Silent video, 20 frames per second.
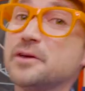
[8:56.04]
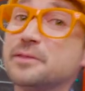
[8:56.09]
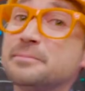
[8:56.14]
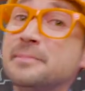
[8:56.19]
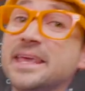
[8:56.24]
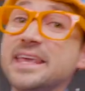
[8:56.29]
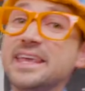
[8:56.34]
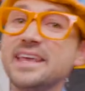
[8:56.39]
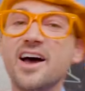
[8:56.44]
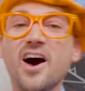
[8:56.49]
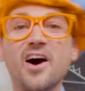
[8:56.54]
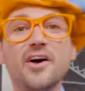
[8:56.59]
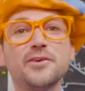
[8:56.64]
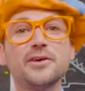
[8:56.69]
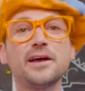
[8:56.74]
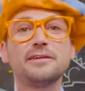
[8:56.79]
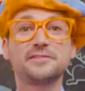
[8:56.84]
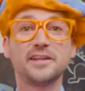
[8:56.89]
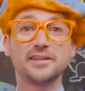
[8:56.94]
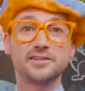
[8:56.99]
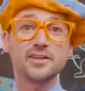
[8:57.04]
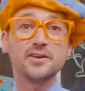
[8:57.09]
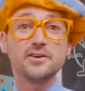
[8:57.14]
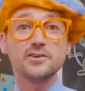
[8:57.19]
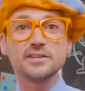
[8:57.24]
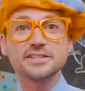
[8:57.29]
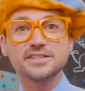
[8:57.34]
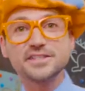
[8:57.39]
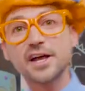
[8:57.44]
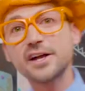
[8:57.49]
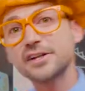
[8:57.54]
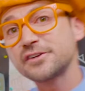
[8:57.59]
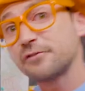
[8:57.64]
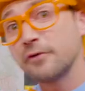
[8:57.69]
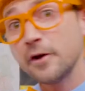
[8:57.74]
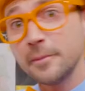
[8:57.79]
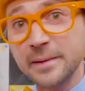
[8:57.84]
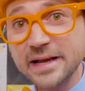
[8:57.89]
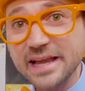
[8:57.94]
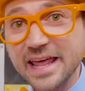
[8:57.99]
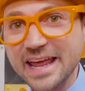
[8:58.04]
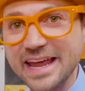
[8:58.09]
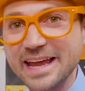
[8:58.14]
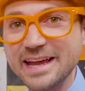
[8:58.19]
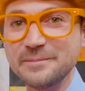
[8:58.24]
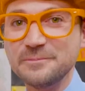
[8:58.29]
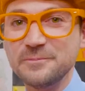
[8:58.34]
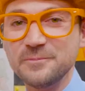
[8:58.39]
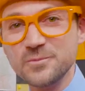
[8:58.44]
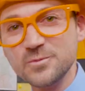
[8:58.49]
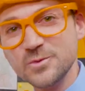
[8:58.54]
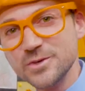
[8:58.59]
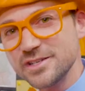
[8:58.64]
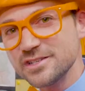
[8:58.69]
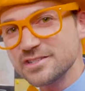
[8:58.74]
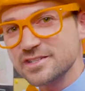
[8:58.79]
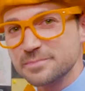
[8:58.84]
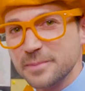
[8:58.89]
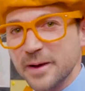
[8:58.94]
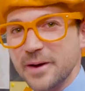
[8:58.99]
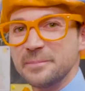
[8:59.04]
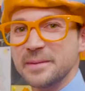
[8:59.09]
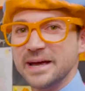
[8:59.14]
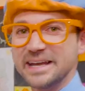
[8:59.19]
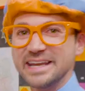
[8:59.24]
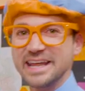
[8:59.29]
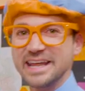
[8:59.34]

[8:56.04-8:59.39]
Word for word: with me, all you have to do is search for my name. Will you spell my